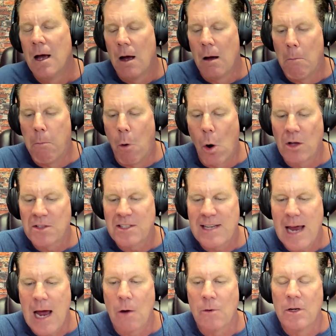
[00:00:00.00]
boils
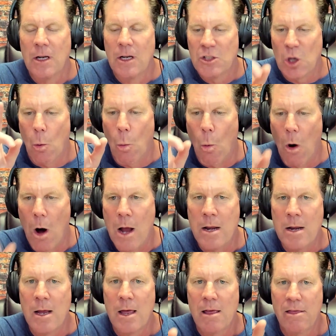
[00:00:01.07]
down to
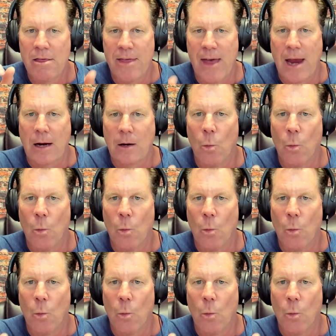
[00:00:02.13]
one thing.